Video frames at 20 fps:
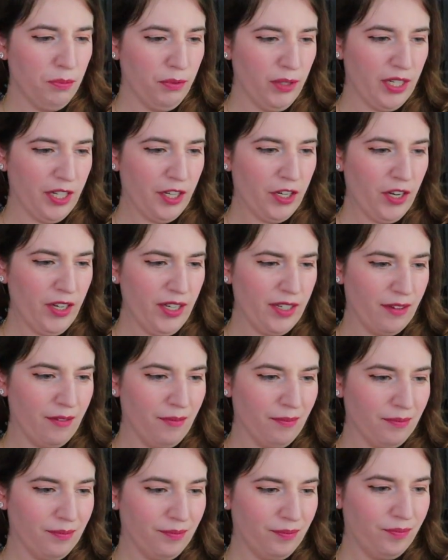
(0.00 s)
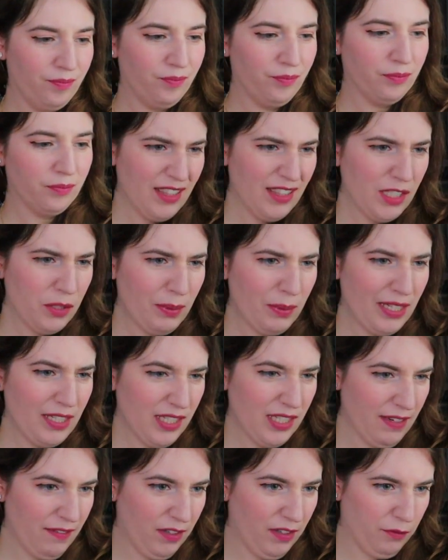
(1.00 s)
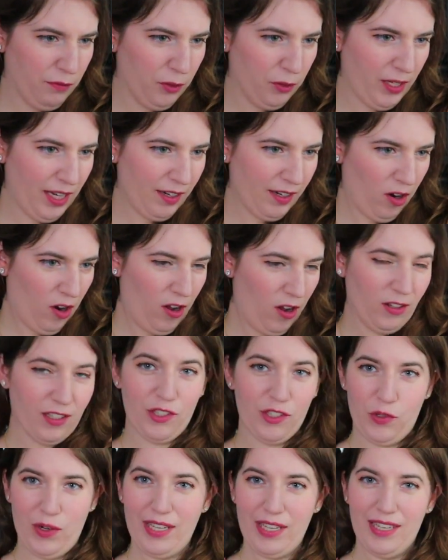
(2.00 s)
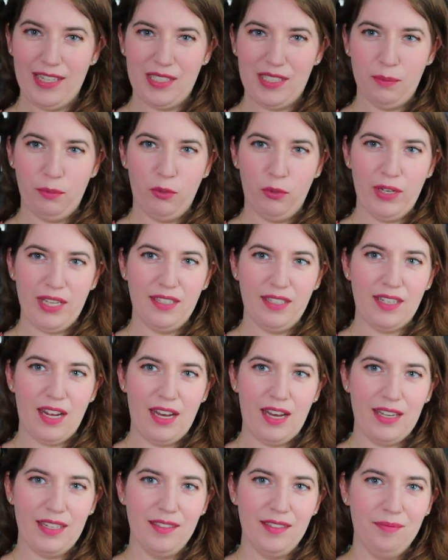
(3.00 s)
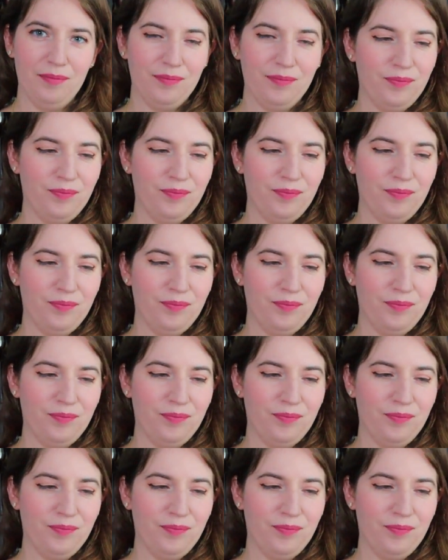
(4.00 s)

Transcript: pretty good. This one isn't even a full alcoholic drink, it's 0.9.